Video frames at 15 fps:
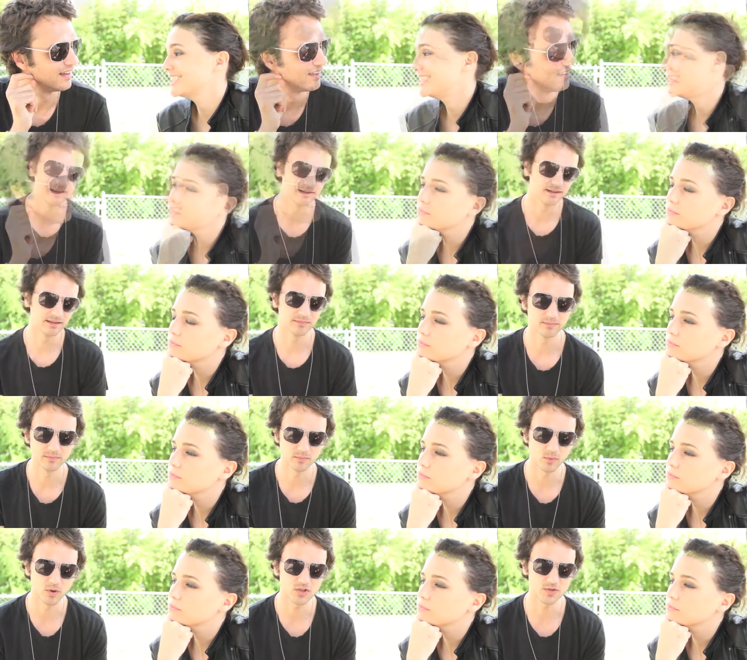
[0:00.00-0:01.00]
Speaker 1: And
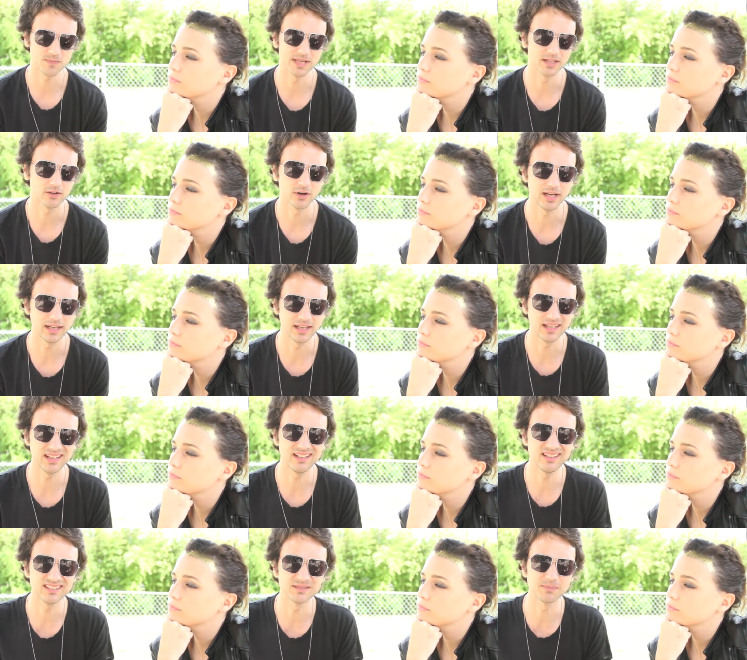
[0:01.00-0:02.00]
um, what's been great
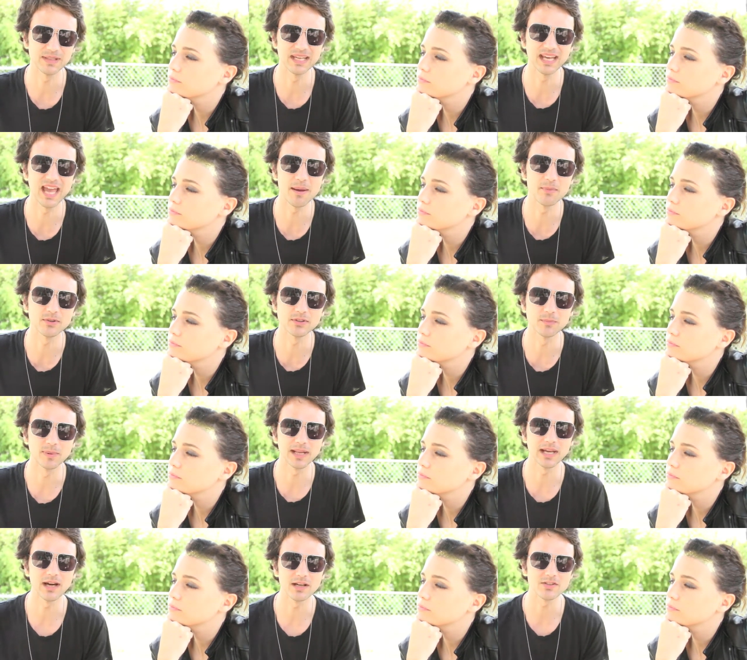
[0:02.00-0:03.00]
here is being able to
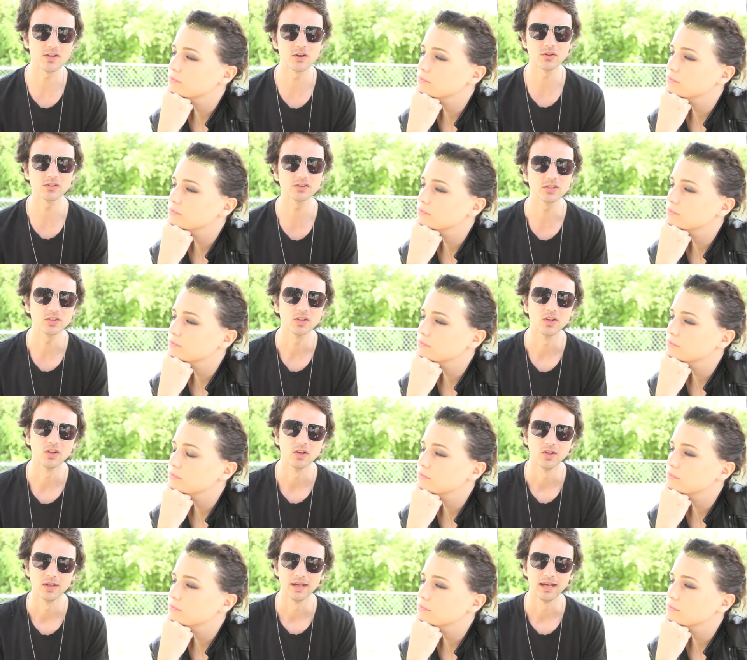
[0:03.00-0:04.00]
play our songs
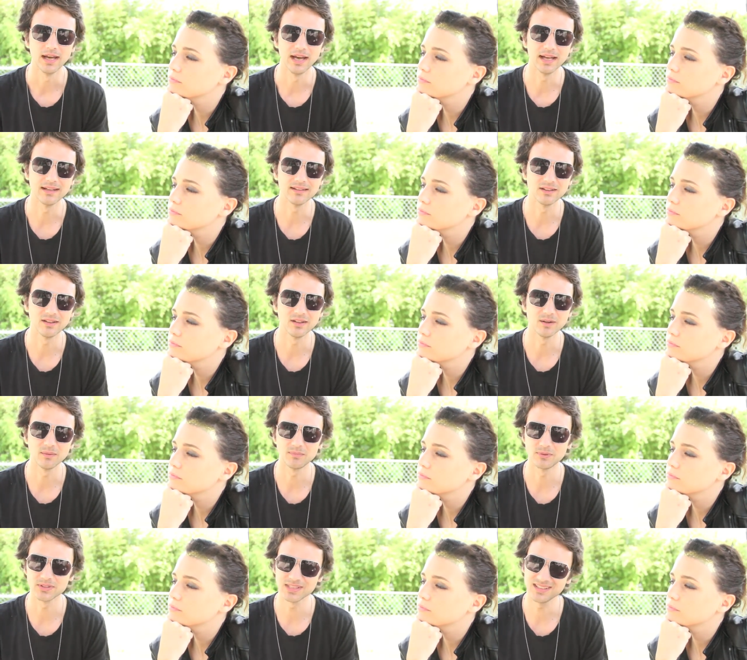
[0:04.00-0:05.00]
and uh,
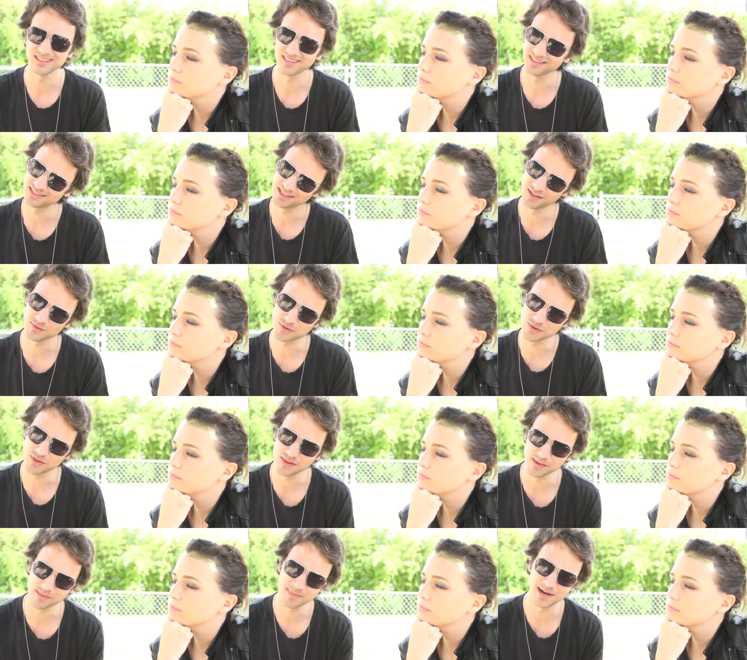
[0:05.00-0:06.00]
present ourselves to
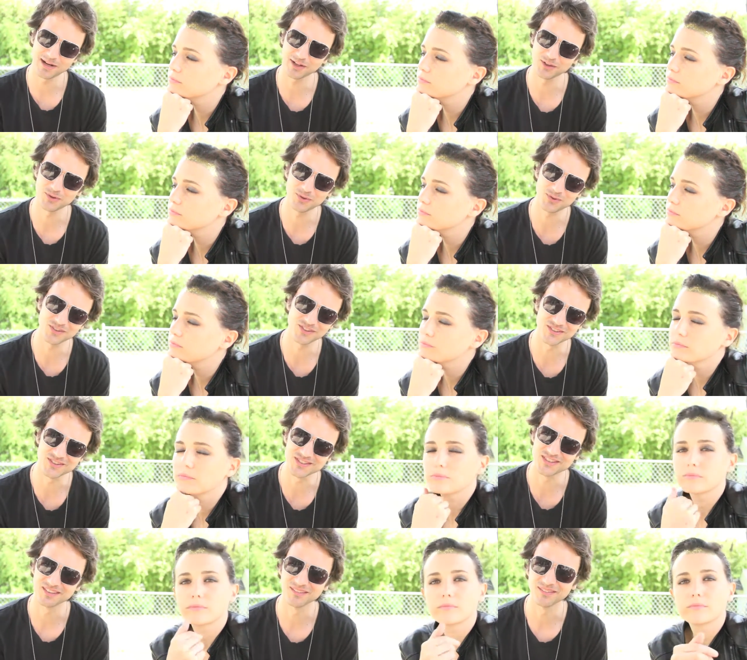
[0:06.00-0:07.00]
the American
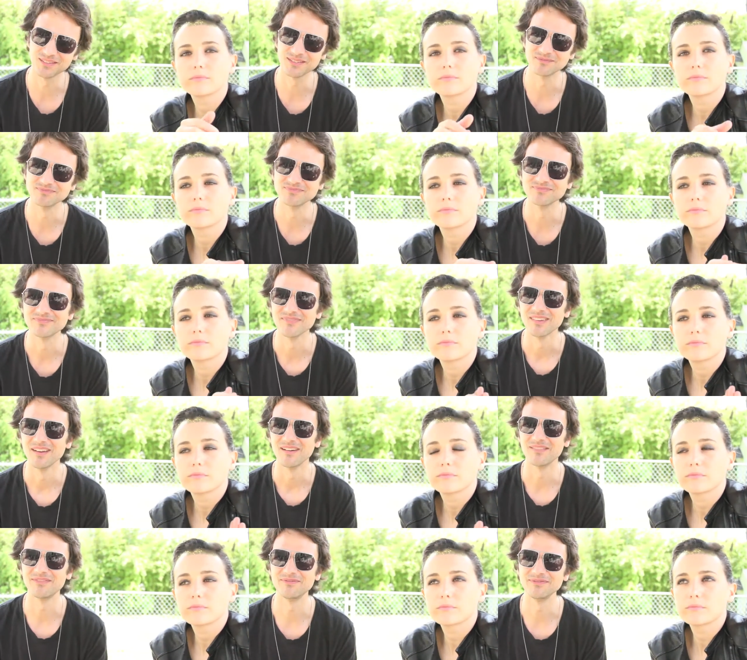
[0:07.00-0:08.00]
audience.
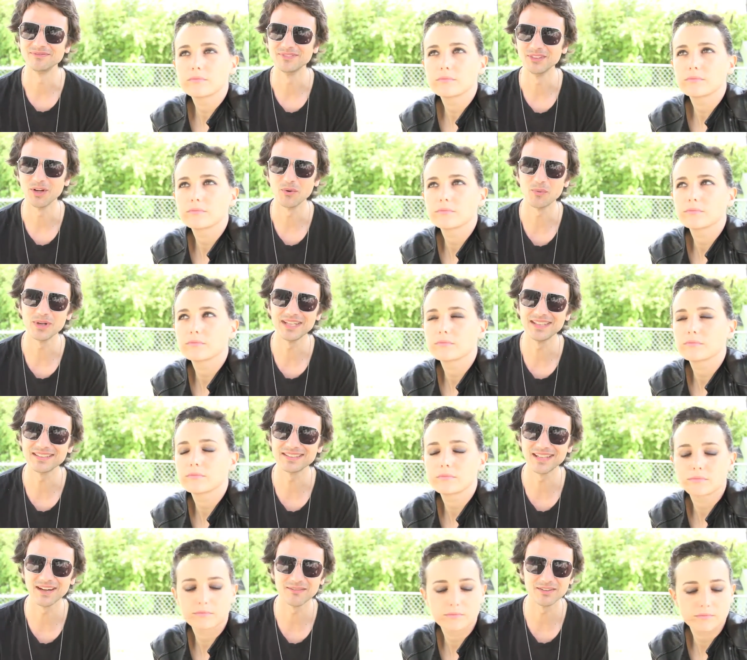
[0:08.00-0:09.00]
You know, we
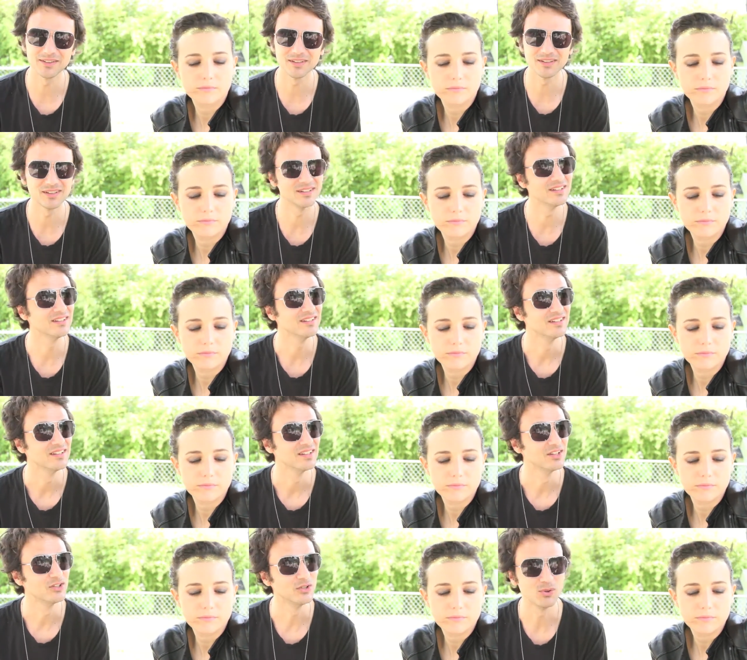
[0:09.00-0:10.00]
discover
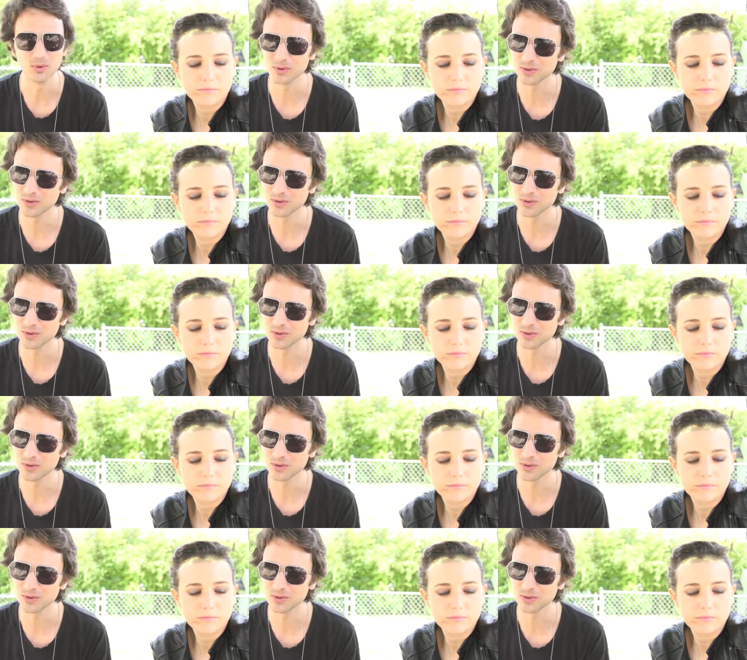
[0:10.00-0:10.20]
new